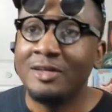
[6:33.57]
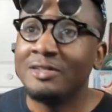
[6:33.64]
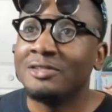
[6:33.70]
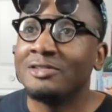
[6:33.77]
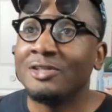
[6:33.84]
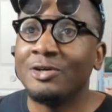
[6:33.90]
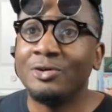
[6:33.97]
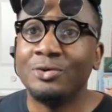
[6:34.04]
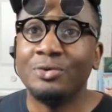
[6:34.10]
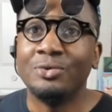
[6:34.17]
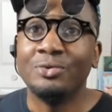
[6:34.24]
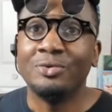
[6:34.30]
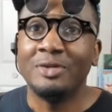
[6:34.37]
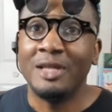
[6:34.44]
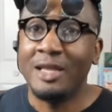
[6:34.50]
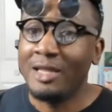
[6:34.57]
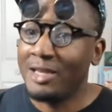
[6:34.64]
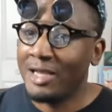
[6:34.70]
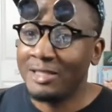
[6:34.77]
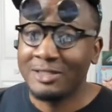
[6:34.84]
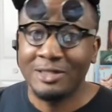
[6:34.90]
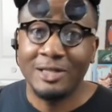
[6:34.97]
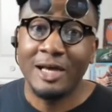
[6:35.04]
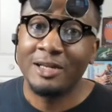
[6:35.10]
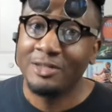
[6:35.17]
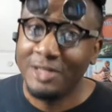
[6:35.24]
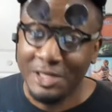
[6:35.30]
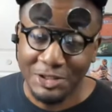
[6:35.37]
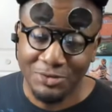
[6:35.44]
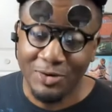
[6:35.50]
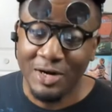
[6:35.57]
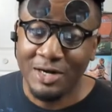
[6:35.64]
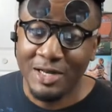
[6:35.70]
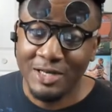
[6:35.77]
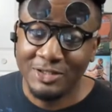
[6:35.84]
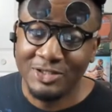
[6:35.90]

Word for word: So, and that's a lot of decks right now.